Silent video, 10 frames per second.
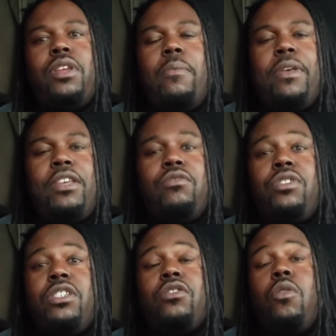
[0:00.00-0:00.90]
I mean, you
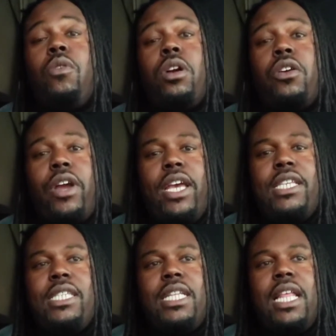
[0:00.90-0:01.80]
just going
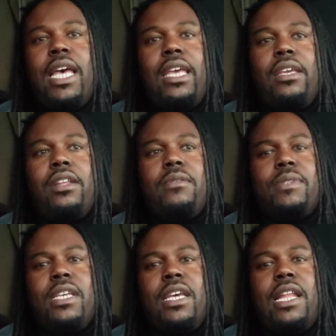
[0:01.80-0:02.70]
crazy, like, you know what I'm
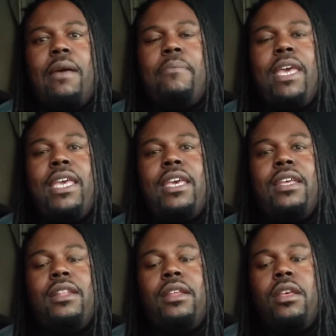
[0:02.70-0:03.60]
saying? Not
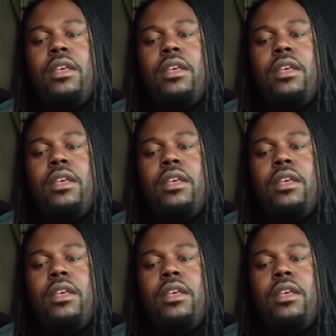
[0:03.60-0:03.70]
making